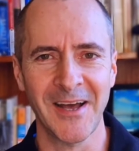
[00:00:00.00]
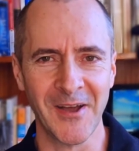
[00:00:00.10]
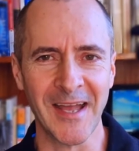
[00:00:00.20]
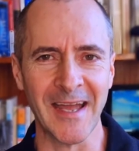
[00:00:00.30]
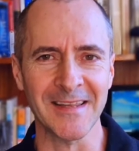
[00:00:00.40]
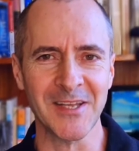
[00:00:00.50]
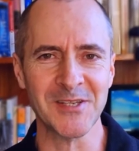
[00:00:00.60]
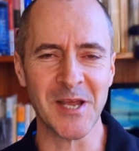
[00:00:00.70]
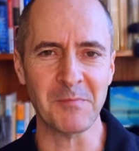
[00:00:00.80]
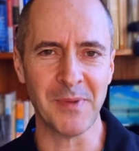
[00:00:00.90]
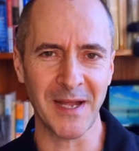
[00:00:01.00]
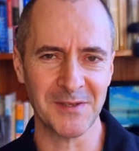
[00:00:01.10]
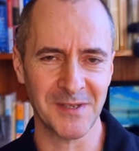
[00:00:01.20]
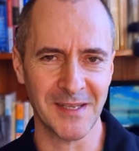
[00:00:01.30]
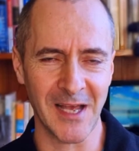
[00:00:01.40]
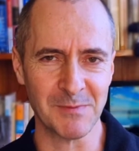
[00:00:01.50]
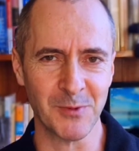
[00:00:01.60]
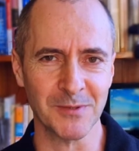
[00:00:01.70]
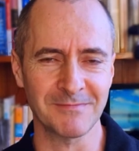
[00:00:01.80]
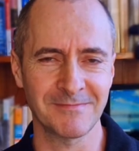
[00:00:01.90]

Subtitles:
Okay, let's jump back to the dashboard.